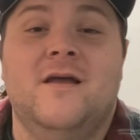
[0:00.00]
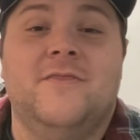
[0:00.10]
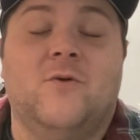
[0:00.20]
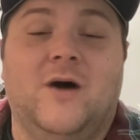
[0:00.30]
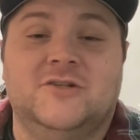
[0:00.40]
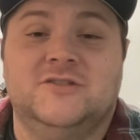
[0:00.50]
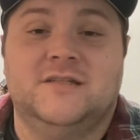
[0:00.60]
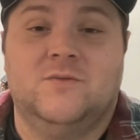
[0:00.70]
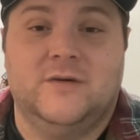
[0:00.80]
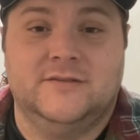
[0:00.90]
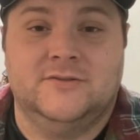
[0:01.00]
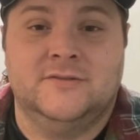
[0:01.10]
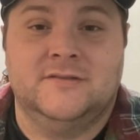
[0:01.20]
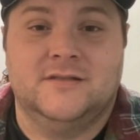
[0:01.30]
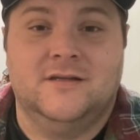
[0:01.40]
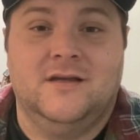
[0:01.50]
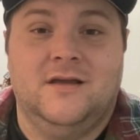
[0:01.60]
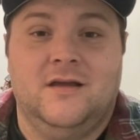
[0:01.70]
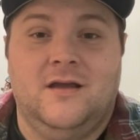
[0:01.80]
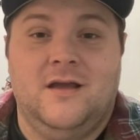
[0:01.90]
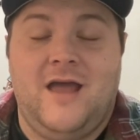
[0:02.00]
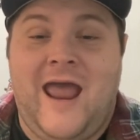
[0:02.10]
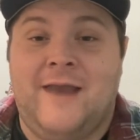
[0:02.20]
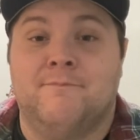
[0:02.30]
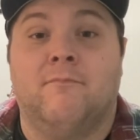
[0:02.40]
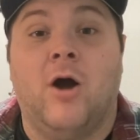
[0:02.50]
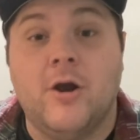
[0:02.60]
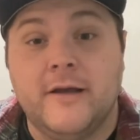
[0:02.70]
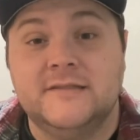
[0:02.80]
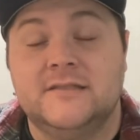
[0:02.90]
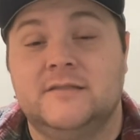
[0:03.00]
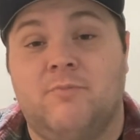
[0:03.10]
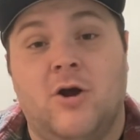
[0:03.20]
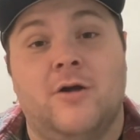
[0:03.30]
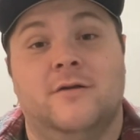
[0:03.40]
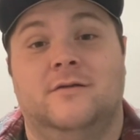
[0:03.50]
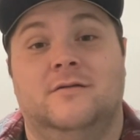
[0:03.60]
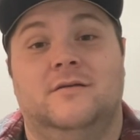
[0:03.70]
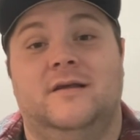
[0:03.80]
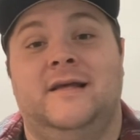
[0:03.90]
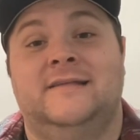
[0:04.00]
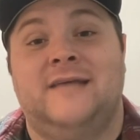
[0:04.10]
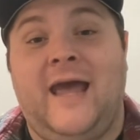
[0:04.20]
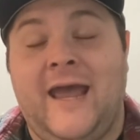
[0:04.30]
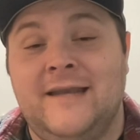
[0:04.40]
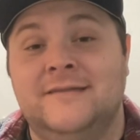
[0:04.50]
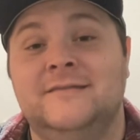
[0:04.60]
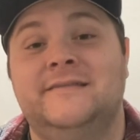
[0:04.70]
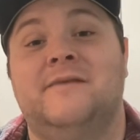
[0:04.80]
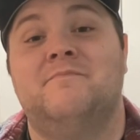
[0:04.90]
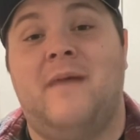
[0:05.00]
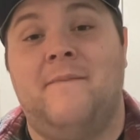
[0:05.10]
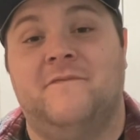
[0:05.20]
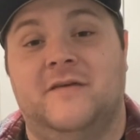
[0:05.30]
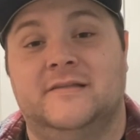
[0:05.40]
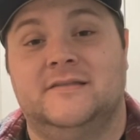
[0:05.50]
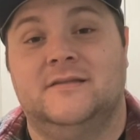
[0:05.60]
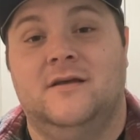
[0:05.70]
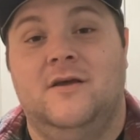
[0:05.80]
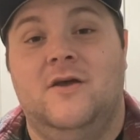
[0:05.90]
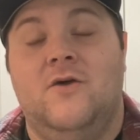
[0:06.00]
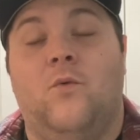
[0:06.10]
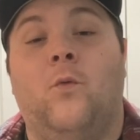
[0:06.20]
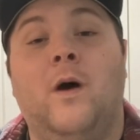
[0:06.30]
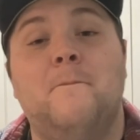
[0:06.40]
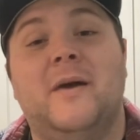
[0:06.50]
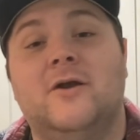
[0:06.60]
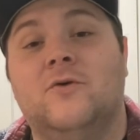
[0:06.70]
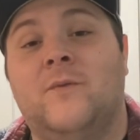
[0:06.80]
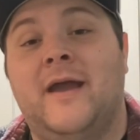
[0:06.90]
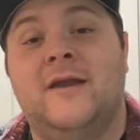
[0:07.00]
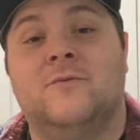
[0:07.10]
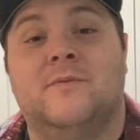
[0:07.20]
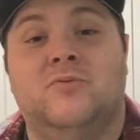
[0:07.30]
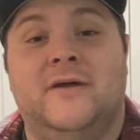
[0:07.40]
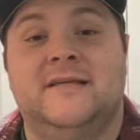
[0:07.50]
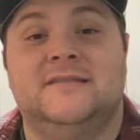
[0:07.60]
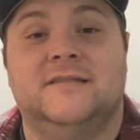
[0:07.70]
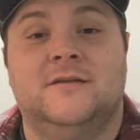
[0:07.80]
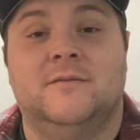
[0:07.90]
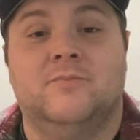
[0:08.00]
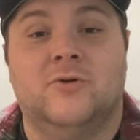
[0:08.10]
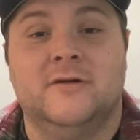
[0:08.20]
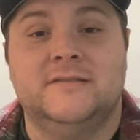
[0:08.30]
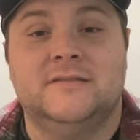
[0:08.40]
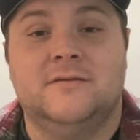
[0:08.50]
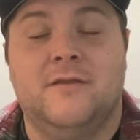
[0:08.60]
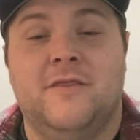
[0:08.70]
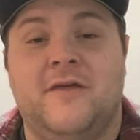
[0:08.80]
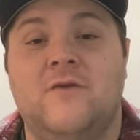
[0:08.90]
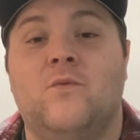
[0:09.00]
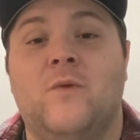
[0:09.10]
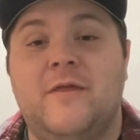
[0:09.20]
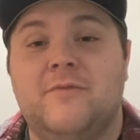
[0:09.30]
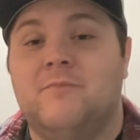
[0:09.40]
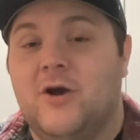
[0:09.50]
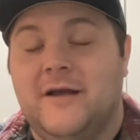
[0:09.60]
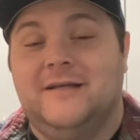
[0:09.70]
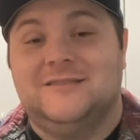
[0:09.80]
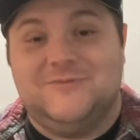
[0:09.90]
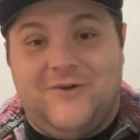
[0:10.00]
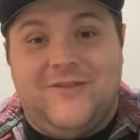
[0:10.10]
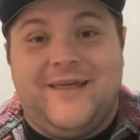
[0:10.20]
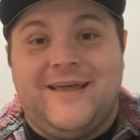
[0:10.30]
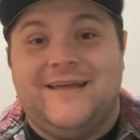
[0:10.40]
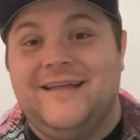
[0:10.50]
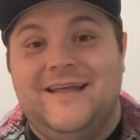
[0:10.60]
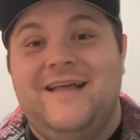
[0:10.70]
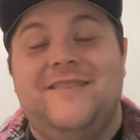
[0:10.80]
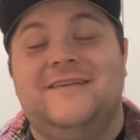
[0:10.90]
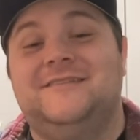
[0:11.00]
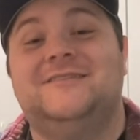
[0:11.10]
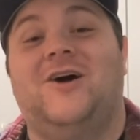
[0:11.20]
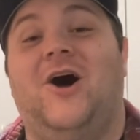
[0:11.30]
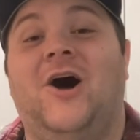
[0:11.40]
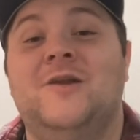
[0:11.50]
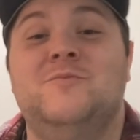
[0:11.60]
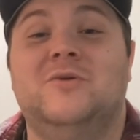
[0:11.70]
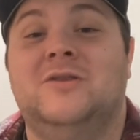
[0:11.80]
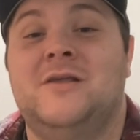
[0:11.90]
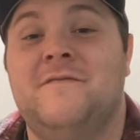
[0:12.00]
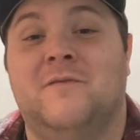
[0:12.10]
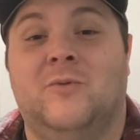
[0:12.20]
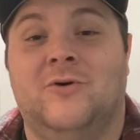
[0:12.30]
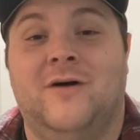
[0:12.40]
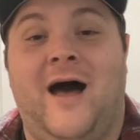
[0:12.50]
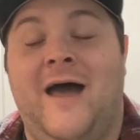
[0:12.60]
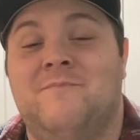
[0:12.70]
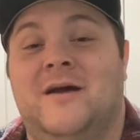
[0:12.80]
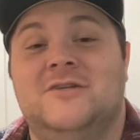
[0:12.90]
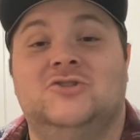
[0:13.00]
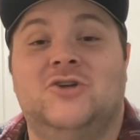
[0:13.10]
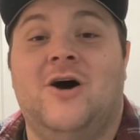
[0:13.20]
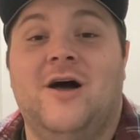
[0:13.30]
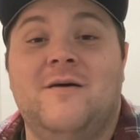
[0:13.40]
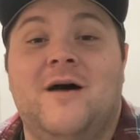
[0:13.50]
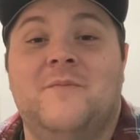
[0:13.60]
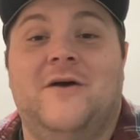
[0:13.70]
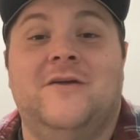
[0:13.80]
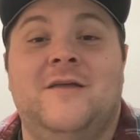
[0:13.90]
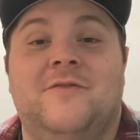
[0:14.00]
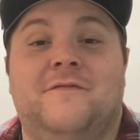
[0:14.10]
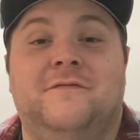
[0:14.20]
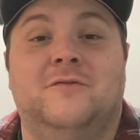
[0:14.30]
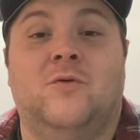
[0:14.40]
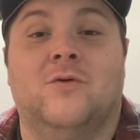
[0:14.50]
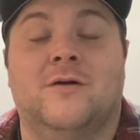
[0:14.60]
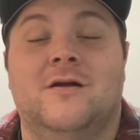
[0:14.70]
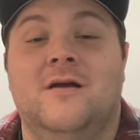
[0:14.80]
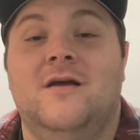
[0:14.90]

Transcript: the Washington Wizards, and Marcus Smart is heading to Memphis. What better way to replace Dillon Brooks than with Marcus Smart? Like, this is unbelievable. My jaw about hit the floor.